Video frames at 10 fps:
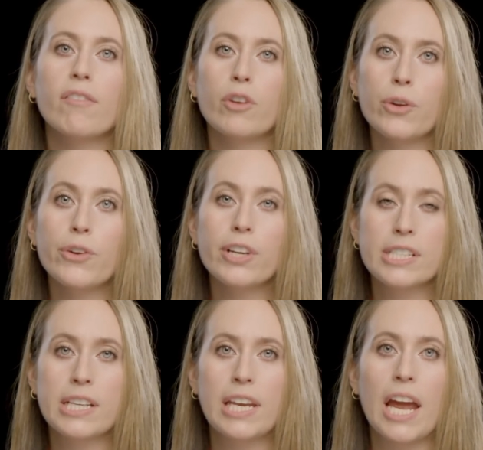New York
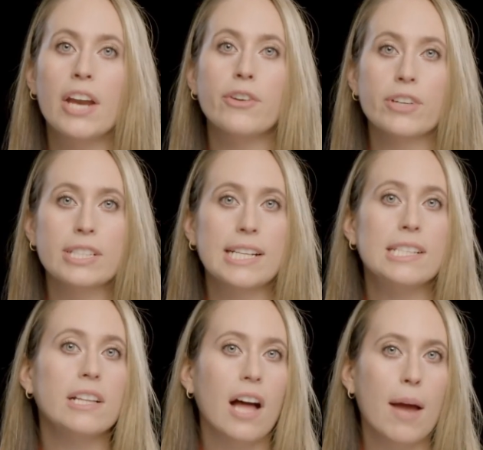City and New York State's
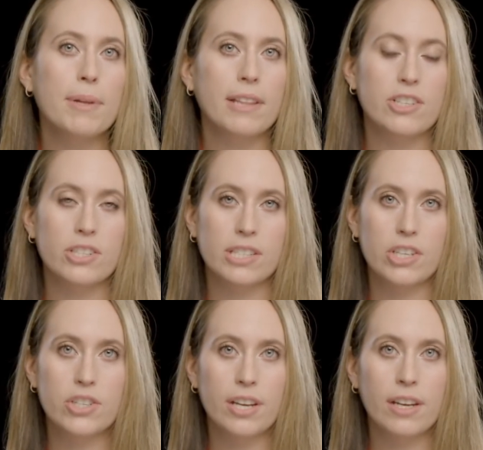climate
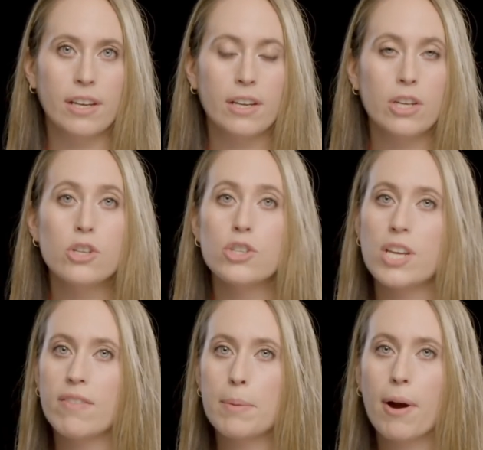legislation,
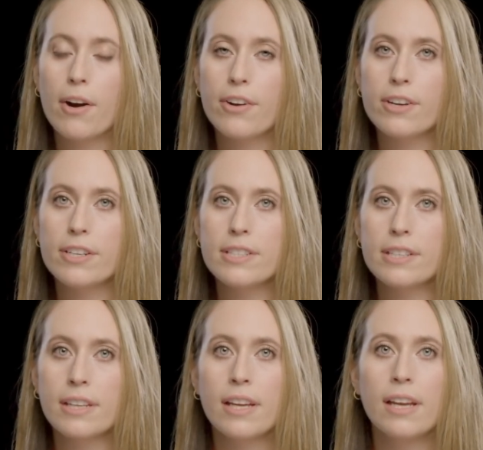JV partners,
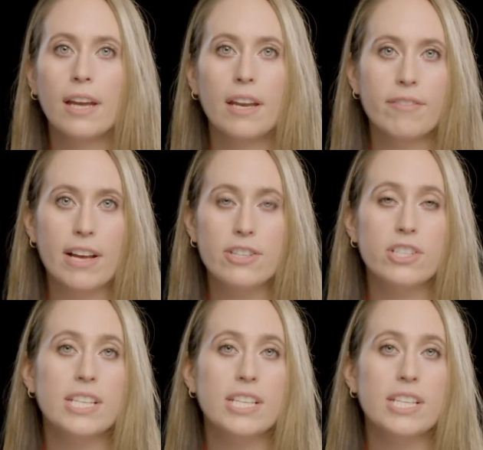investors,